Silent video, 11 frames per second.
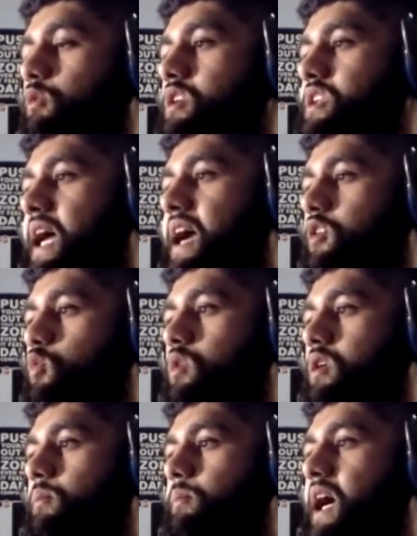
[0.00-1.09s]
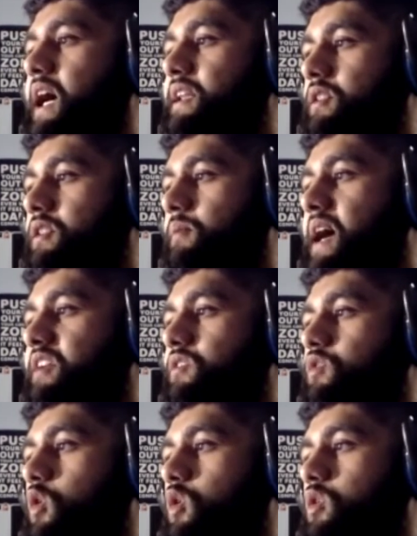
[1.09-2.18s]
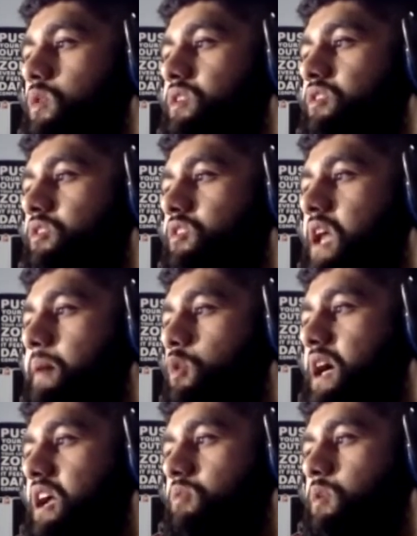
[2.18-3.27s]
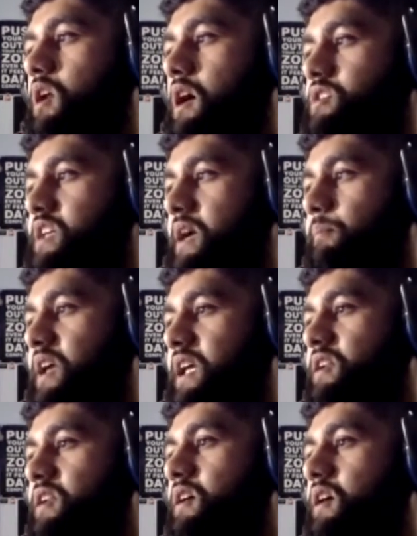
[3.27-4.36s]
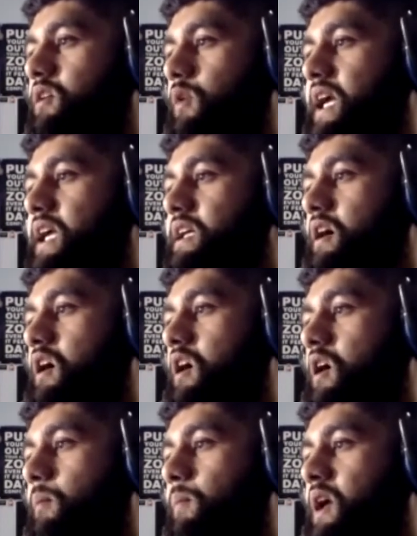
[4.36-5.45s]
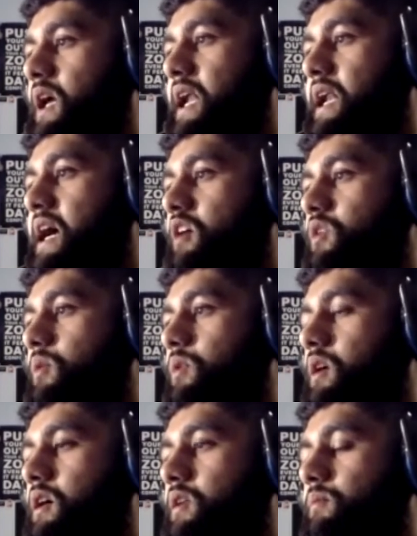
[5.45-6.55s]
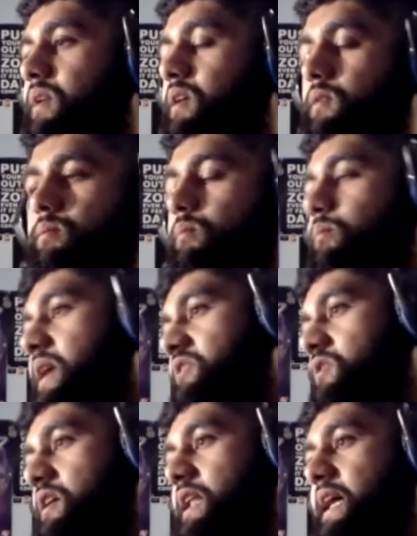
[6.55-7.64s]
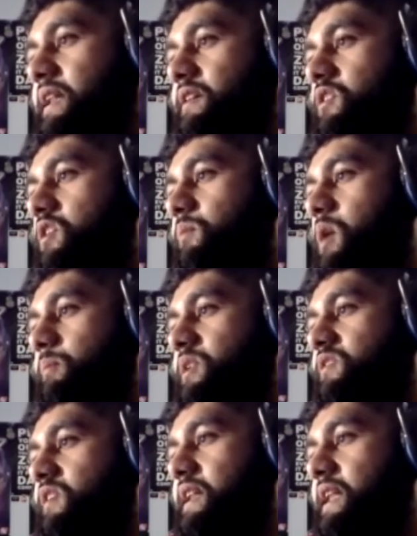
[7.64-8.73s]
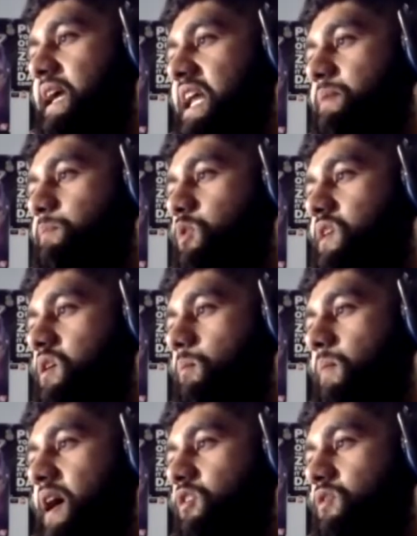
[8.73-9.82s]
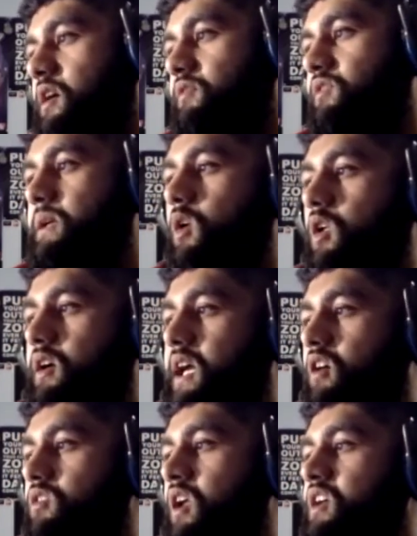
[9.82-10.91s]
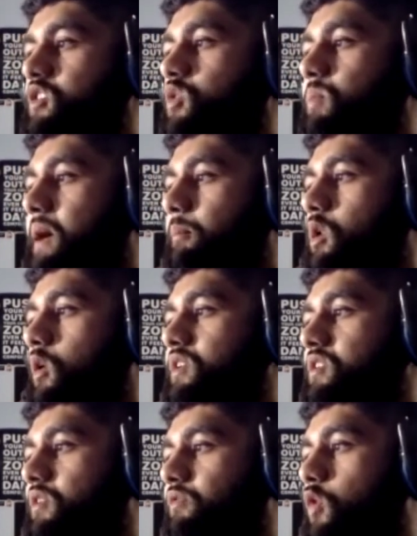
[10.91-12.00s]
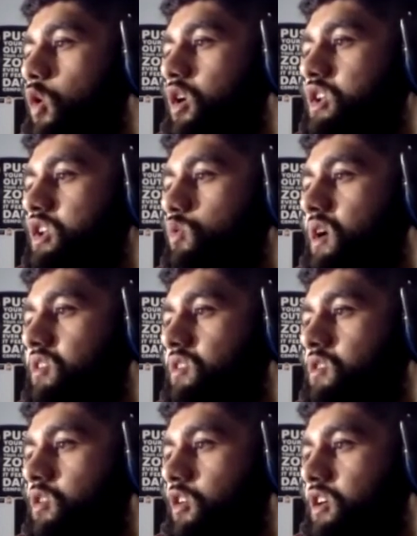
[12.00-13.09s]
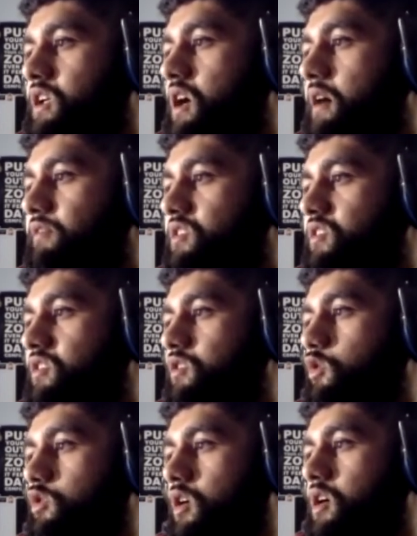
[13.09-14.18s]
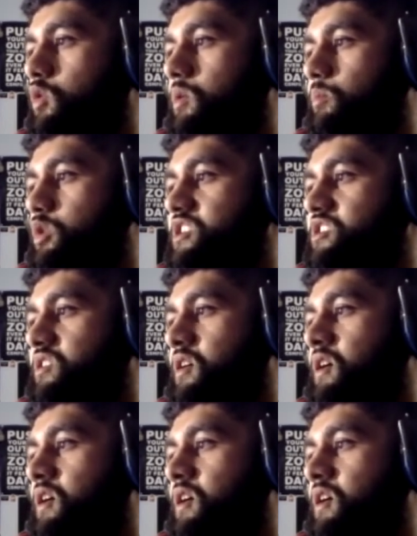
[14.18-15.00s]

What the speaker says: hackers were behind the massive SolarWinds cyber espionage campaign, right? And now based on that, like the department saying that 80% of Microsoft email accounts used by employees in the 4 U.S. attorney offices in New York were breached.